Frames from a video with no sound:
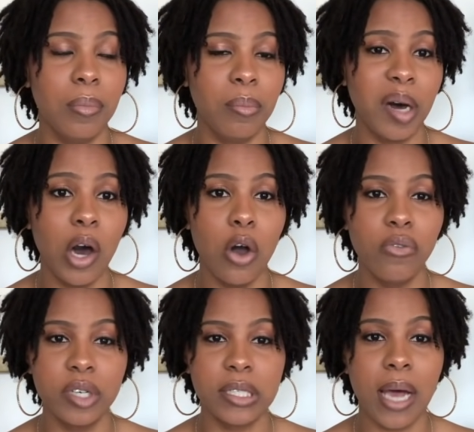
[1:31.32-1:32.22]
But
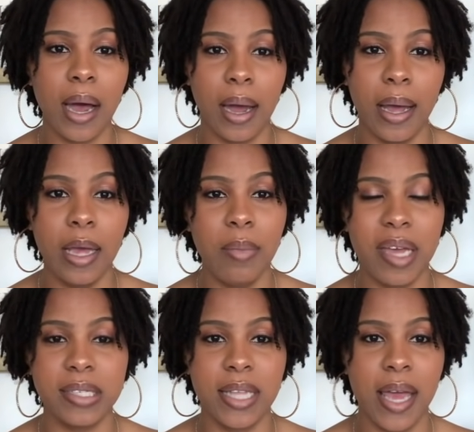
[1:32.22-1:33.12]
over time,
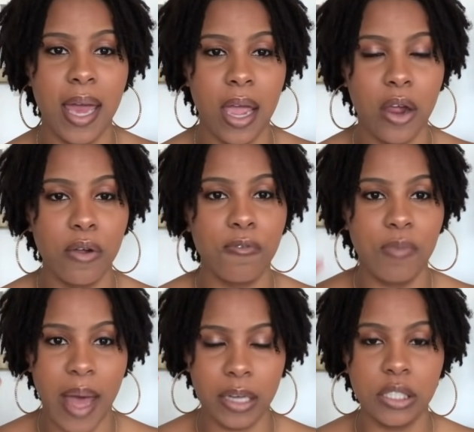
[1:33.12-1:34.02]
as the hair
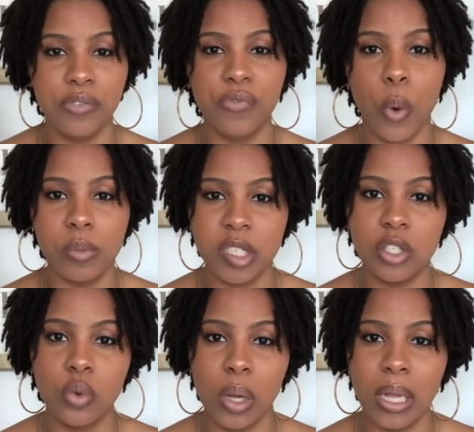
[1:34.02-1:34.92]
actually forms
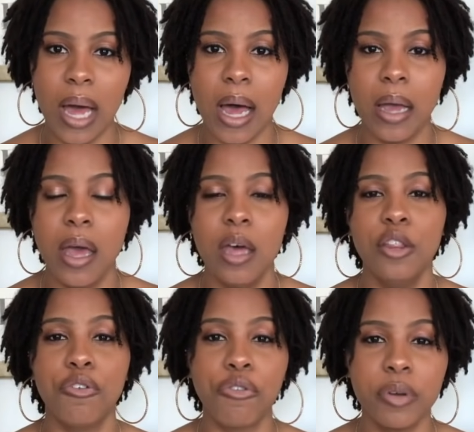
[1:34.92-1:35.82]
into a lock,
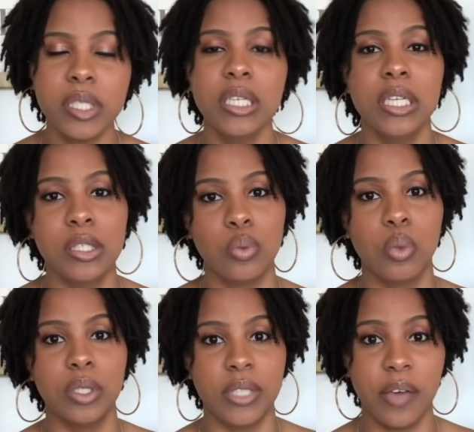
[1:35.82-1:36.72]
the frizziness
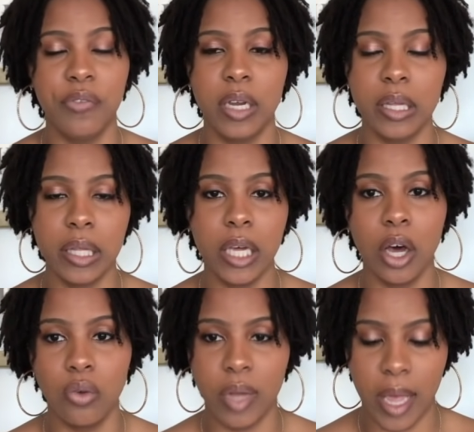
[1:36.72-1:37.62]
will definitely
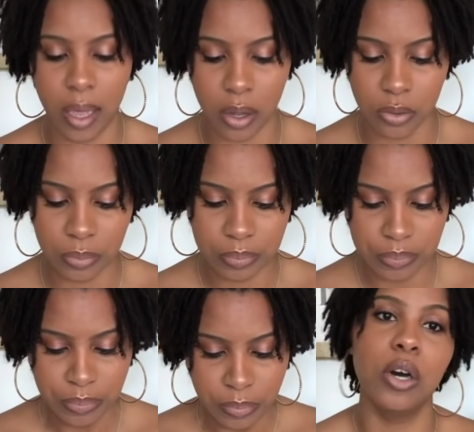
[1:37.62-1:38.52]
go down.
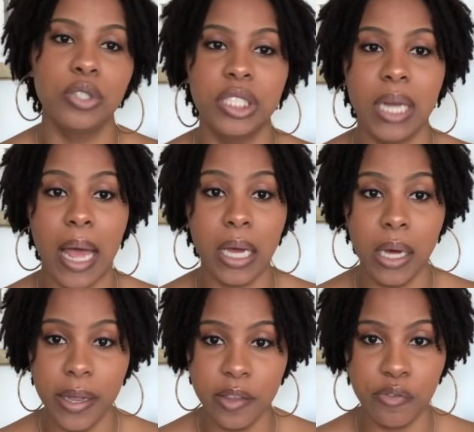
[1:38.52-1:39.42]
So should I
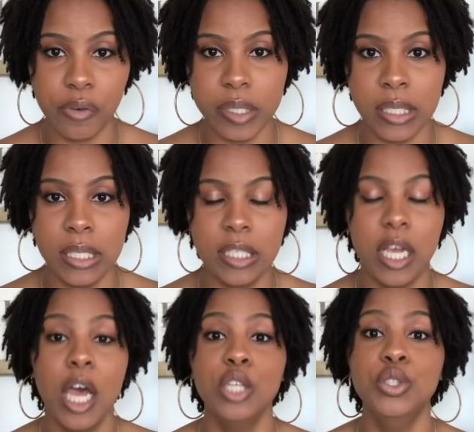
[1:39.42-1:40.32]
cut the frizzies?
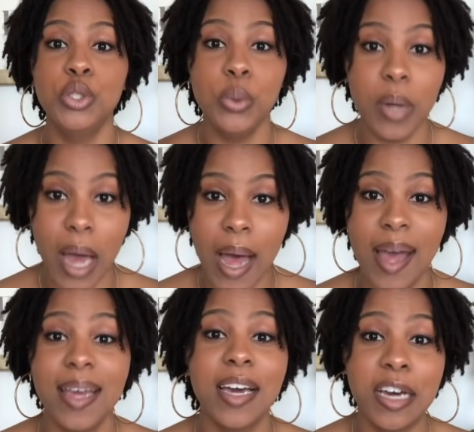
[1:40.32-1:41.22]
Do
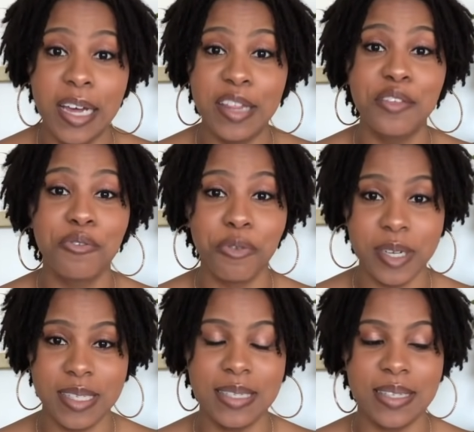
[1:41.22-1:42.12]
not cut the
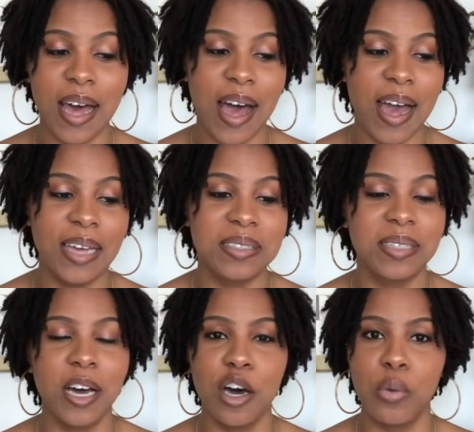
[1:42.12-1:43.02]
frizzies,
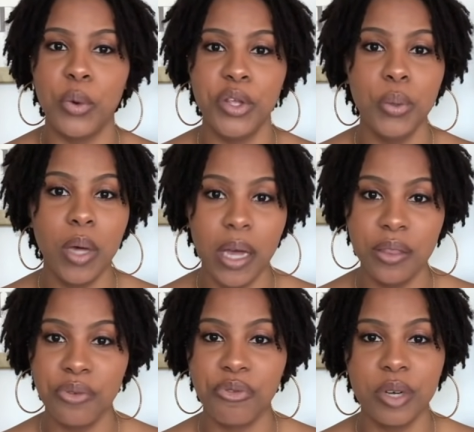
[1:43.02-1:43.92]
guys. When you
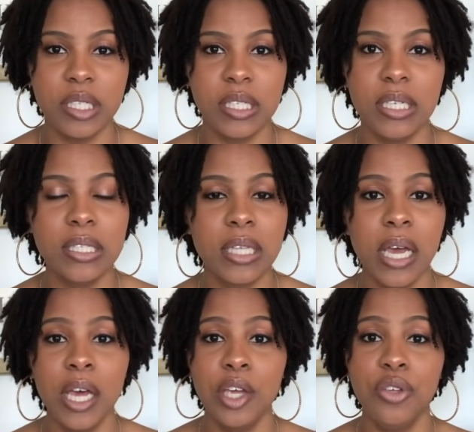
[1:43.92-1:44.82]
cut the frizzies,
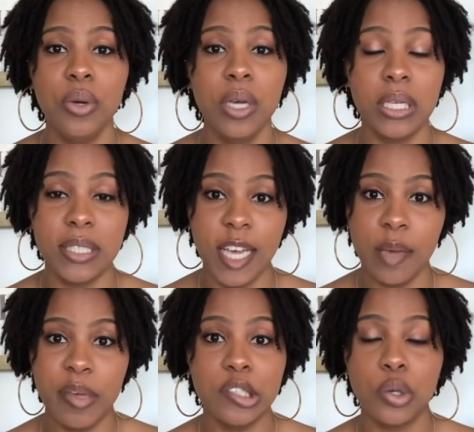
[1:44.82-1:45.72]
you could
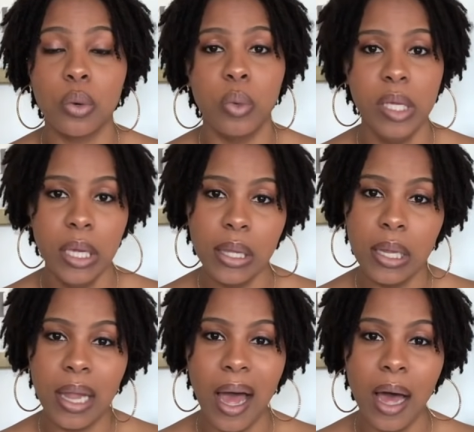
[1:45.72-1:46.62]
damage or weaken the
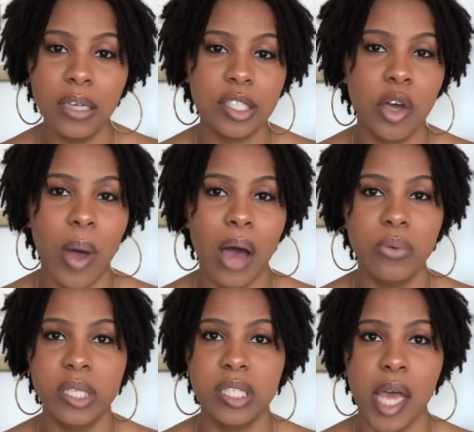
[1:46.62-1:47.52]
lock. So I
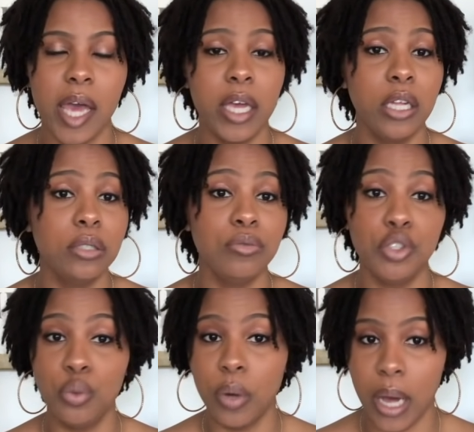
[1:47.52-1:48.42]
would say
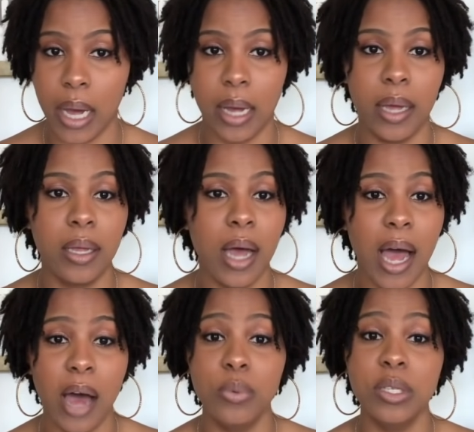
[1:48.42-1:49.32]
do not.
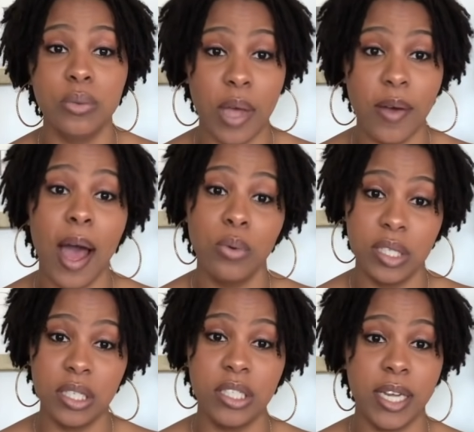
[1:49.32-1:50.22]
I would
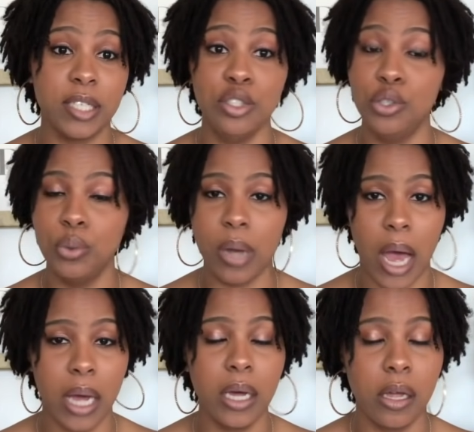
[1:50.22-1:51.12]
suggest do
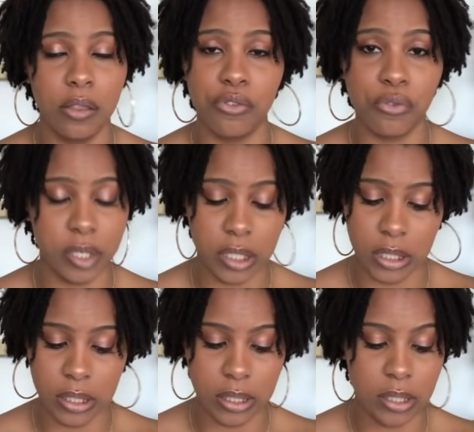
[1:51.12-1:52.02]
not cut the
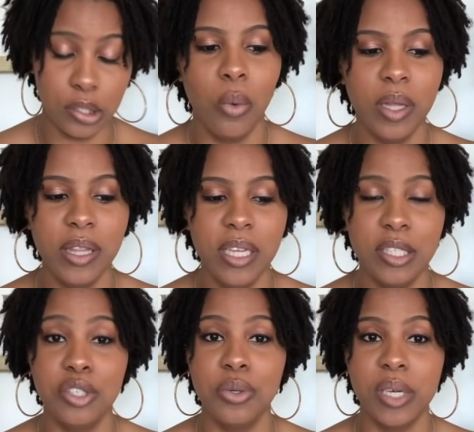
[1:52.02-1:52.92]
frizzies. One thing
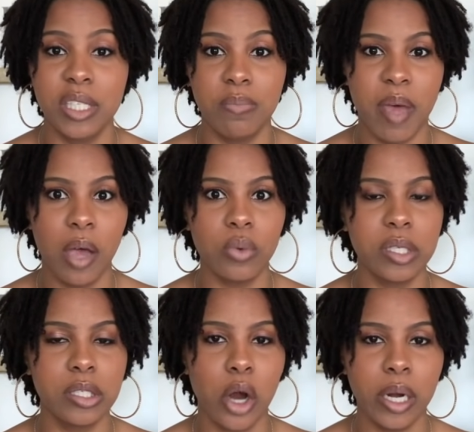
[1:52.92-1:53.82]
to expect when
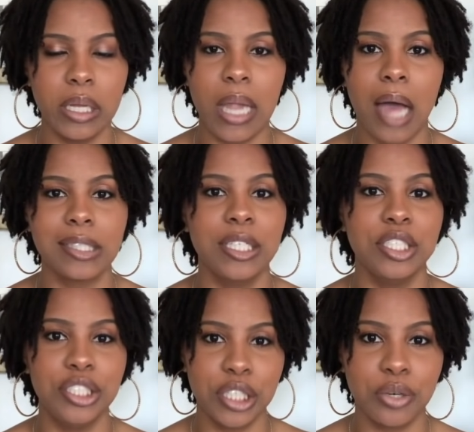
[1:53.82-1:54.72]
starting locks in
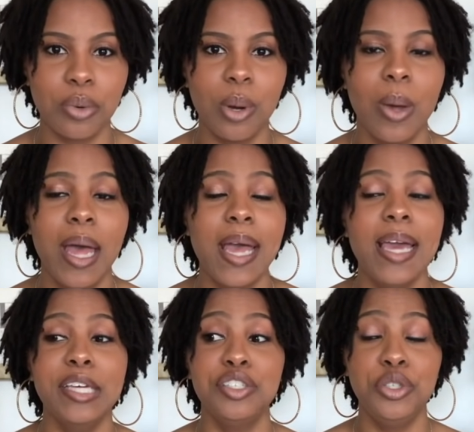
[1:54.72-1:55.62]
general
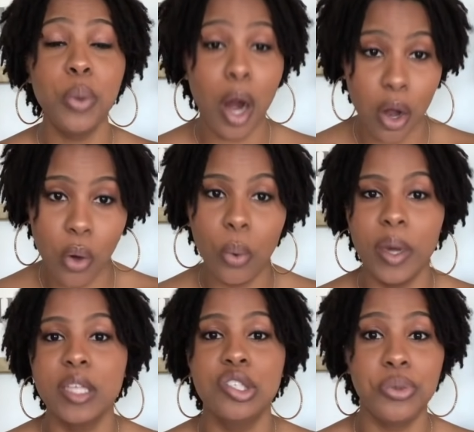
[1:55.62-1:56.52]
is you are
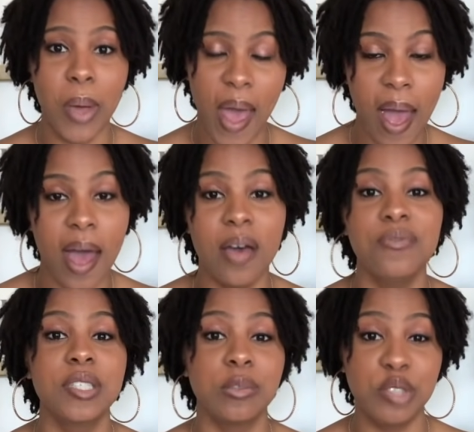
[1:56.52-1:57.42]
going to
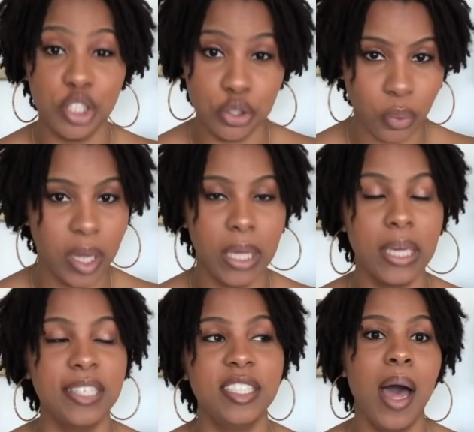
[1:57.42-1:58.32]
have some
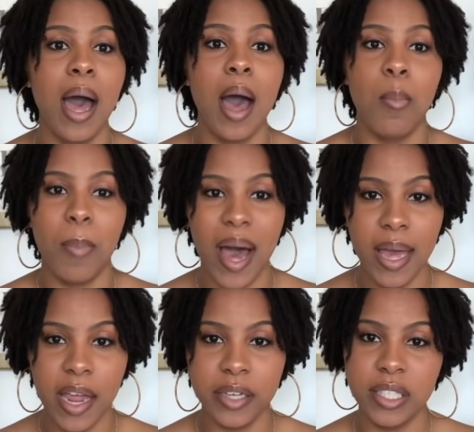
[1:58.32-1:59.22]
shrinkage. My
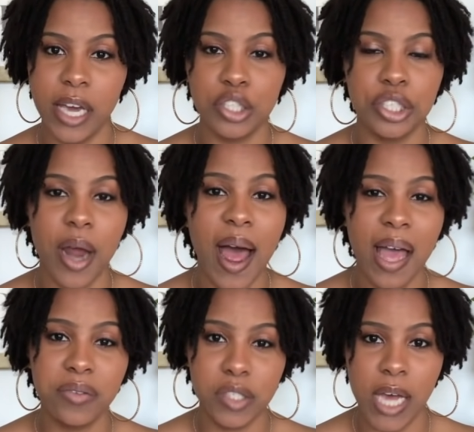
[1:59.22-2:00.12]
hair texture, I
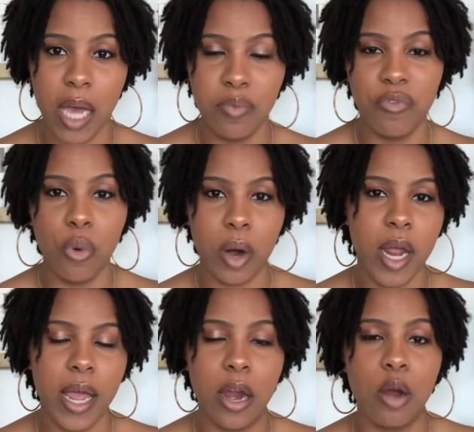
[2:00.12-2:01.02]
have type 4
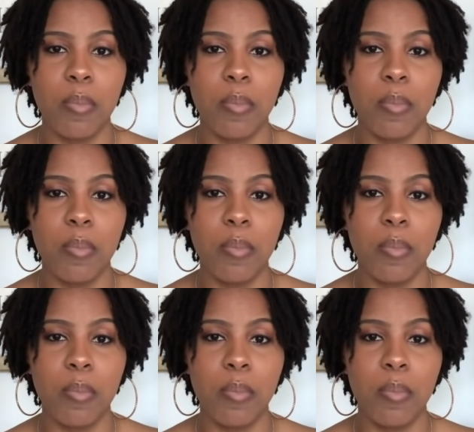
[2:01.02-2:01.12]
hair,